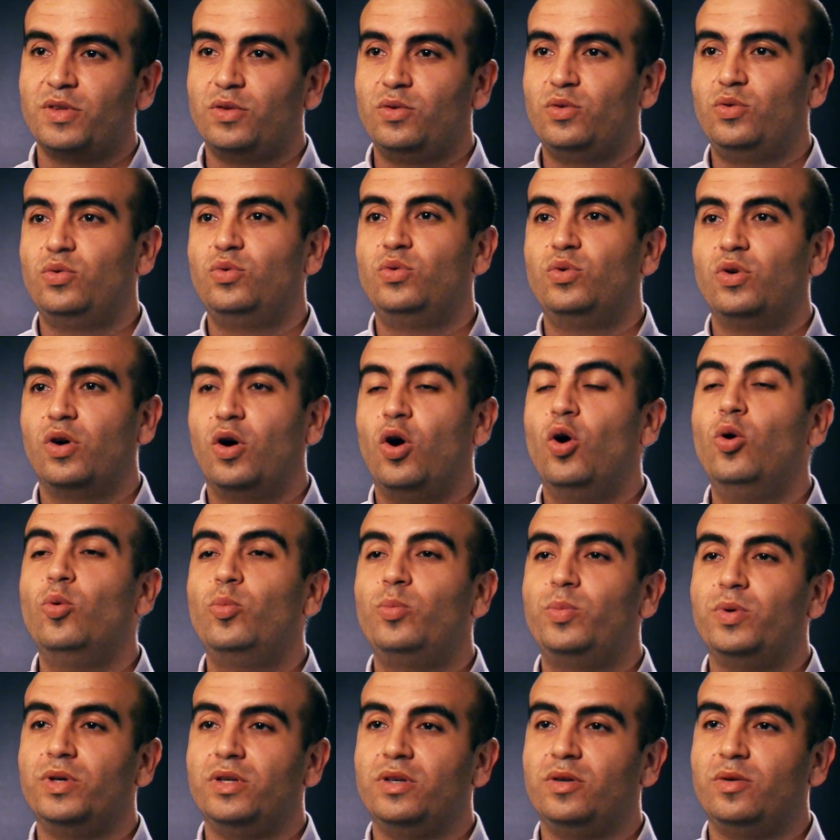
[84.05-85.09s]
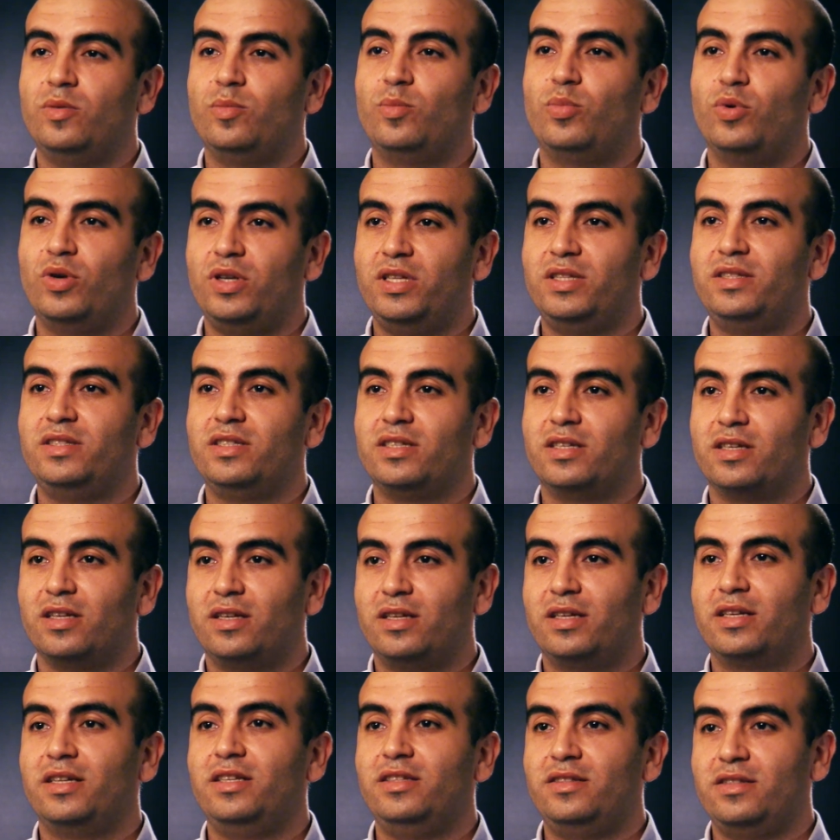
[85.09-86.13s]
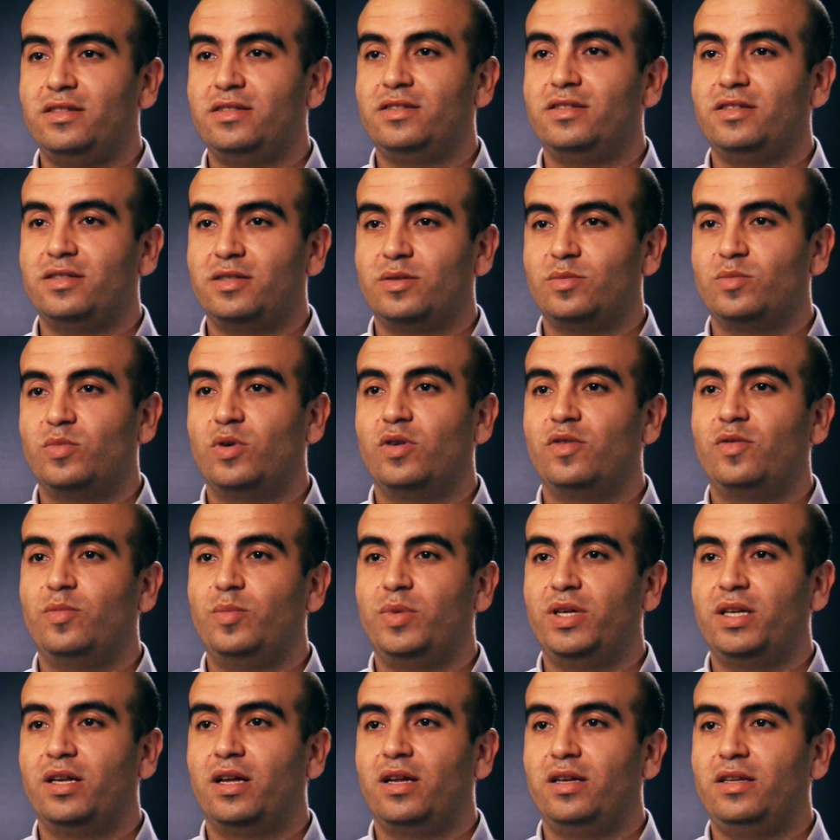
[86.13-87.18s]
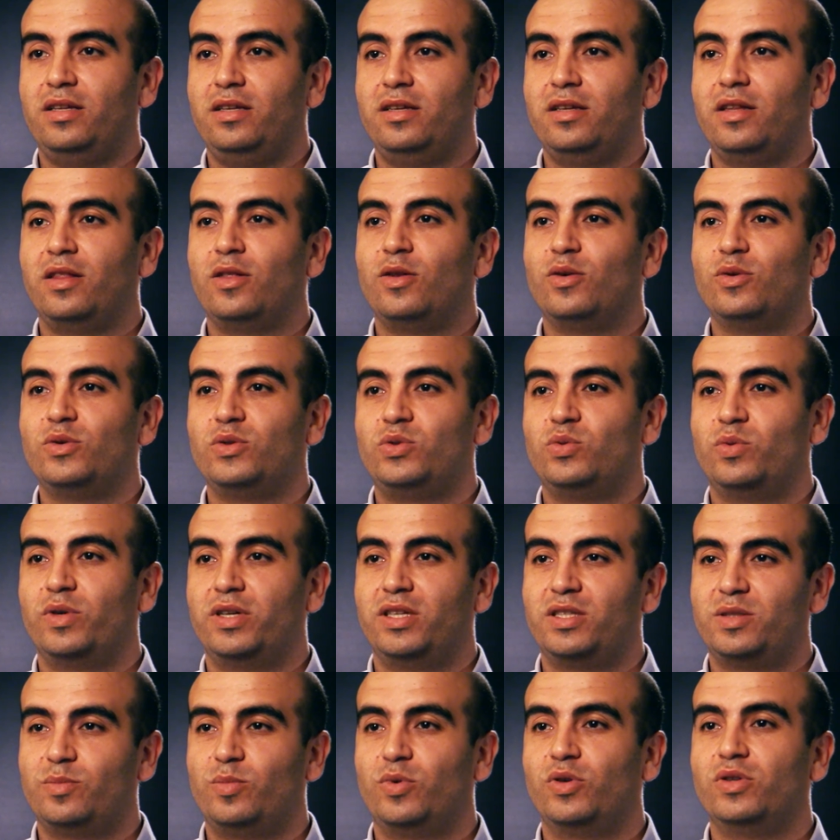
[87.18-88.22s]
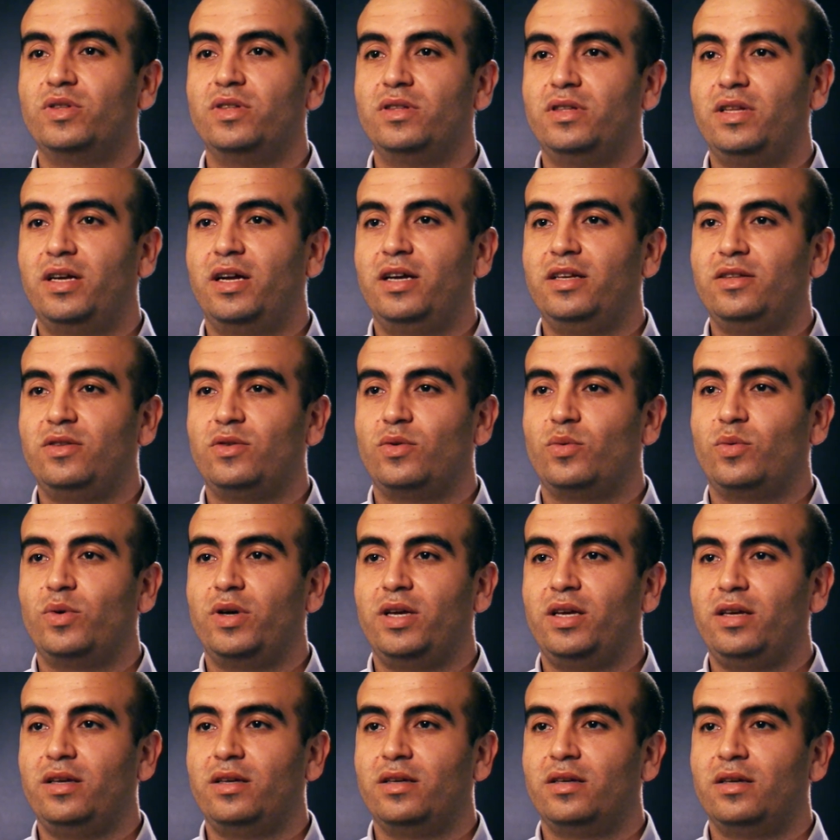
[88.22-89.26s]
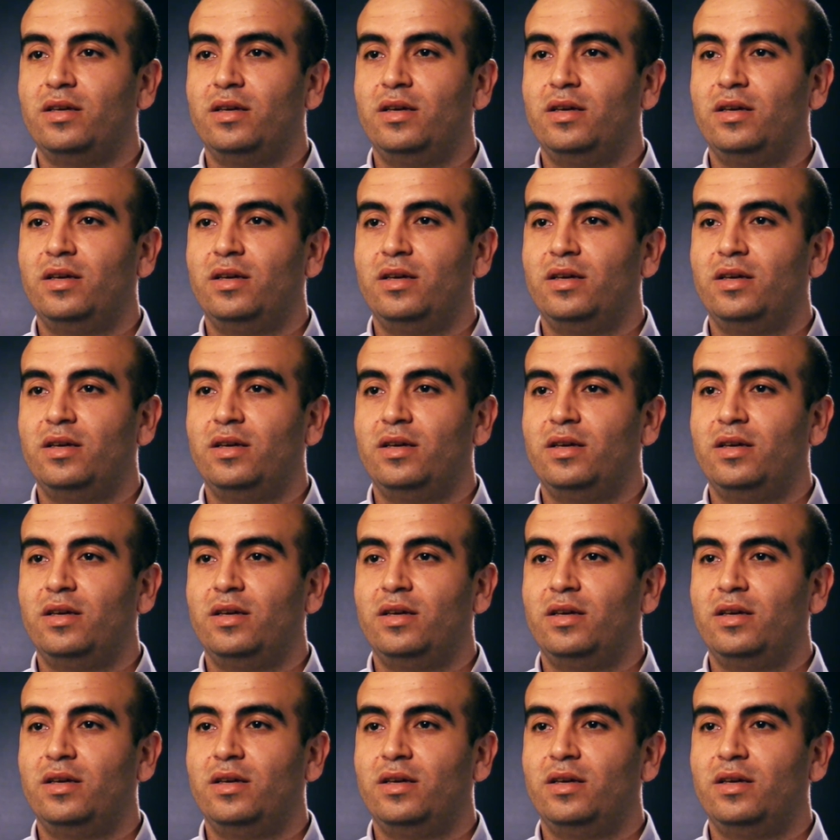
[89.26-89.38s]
do open political criticism of Ben Ali, and those were spotted right away.